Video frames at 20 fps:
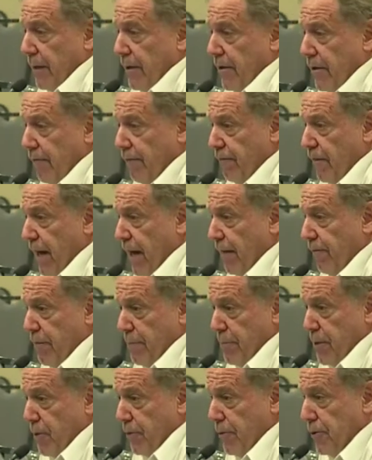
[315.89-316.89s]
not far
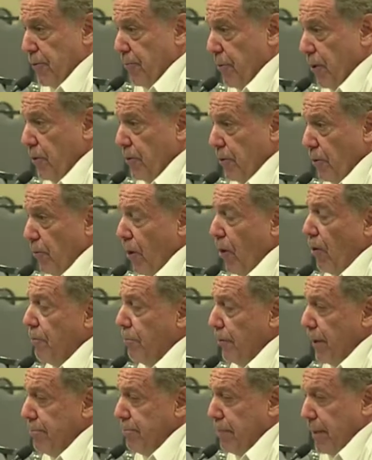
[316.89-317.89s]
from Yuendamu, the
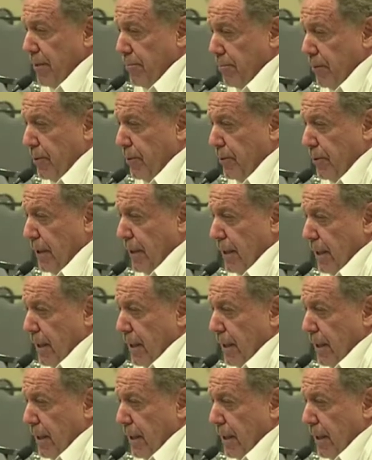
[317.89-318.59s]
Warlpiri people.